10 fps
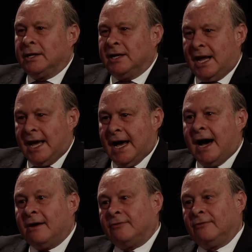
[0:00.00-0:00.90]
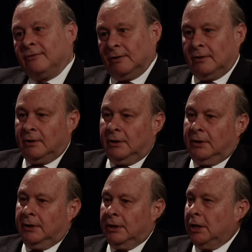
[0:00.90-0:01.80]
in half,
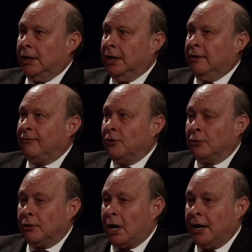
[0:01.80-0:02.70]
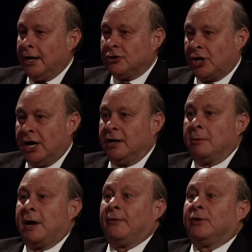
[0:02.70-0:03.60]
that's if you're uneducated
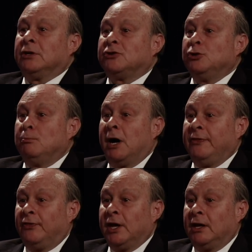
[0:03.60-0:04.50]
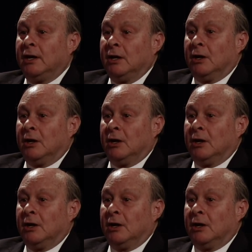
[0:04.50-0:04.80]
about this, you might think,